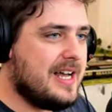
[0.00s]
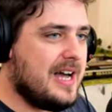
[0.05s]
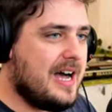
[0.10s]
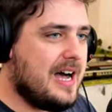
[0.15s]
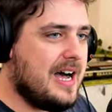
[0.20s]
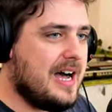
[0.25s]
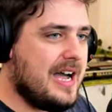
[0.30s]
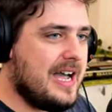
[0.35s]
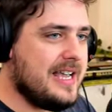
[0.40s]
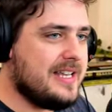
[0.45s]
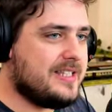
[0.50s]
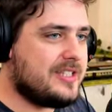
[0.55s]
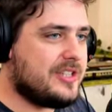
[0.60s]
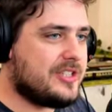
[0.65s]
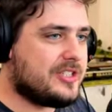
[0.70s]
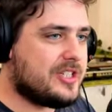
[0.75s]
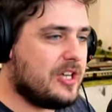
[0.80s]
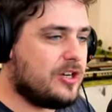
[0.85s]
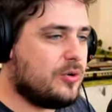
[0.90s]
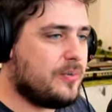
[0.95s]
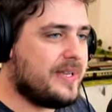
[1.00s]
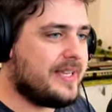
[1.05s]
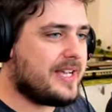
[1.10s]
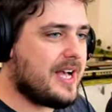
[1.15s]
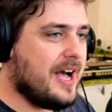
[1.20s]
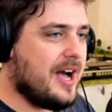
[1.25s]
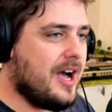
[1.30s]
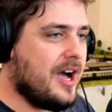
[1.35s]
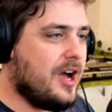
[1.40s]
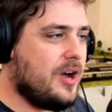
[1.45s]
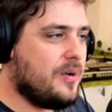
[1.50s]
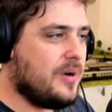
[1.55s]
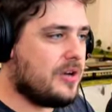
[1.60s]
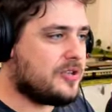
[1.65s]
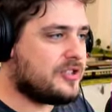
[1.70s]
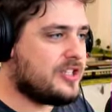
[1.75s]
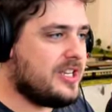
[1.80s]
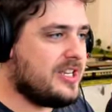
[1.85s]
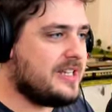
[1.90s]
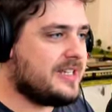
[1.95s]
Uh, into the tunnel we go. I'll
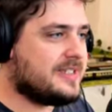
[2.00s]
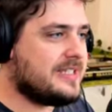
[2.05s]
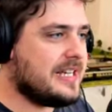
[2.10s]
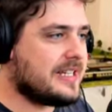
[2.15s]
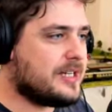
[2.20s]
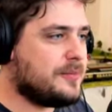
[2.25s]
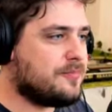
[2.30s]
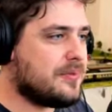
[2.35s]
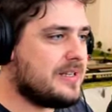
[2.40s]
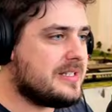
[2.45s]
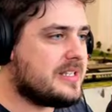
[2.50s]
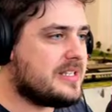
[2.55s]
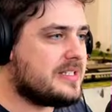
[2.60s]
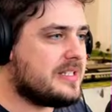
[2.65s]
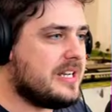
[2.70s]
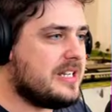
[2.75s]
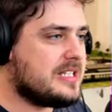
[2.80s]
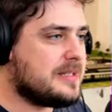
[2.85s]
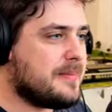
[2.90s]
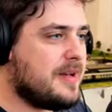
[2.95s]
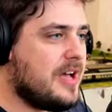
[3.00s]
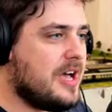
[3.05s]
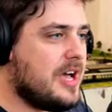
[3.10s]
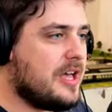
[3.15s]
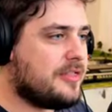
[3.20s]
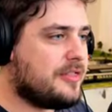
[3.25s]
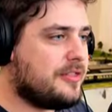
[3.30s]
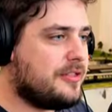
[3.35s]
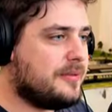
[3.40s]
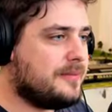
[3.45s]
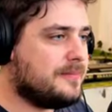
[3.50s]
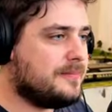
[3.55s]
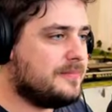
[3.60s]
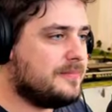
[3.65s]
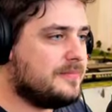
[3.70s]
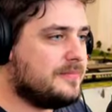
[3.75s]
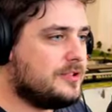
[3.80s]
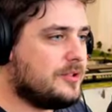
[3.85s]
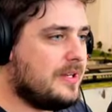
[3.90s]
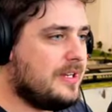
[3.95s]
see you in a second, Princess Elizabeth
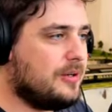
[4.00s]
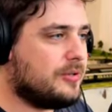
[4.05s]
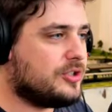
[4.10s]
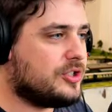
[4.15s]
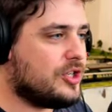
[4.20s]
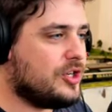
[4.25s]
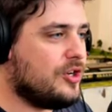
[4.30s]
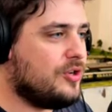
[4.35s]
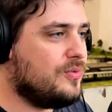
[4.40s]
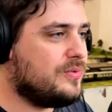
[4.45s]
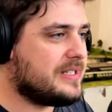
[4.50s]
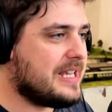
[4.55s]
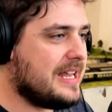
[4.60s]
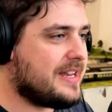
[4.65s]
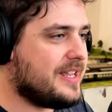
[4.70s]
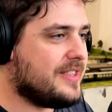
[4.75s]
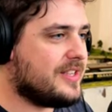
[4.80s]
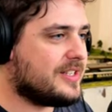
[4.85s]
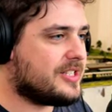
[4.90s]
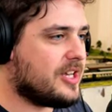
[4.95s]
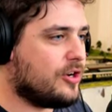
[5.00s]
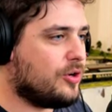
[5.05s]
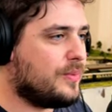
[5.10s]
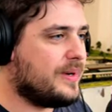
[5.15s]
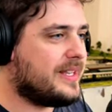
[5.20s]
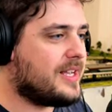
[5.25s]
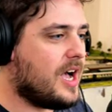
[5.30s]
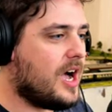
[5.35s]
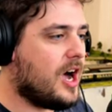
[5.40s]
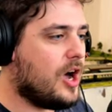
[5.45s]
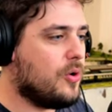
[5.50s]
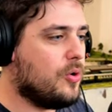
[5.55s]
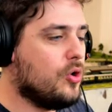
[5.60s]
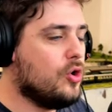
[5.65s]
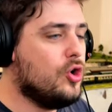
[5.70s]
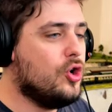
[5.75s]
do a little toot, and in the tunnel we go.